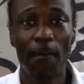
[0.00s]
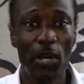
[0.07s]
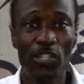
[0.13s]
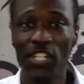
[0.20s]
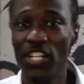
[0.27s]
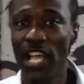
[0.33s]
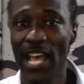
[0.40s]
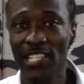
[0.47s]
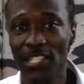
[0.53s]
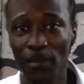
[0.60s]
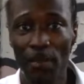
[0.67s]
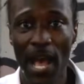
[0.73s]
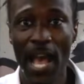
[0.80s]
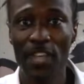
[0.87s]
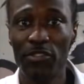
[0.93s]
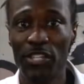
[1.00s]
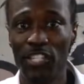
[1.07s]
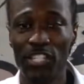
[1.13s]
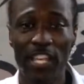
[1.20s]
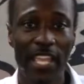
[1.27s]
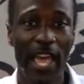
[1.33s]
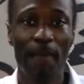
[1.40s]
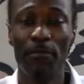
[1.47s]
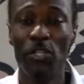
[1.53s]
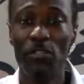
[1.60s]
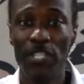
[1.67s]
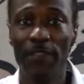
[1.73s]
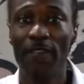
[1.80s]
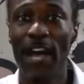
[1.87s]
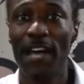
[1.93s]
merchandise to buy. You can check out
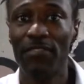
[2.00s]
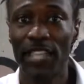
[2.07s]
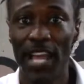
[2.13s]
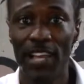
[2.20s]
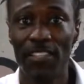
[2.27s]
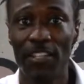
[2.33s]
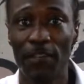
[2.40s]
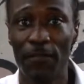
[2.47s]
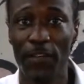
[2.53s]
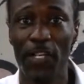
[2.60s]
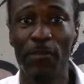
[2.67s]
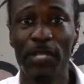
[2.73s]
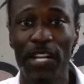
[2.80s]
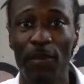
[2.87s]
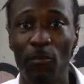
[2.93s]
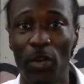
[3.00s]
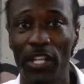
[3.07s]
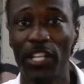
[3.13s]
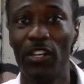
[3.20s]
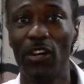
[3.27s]
Music five thousand, a film that I'm working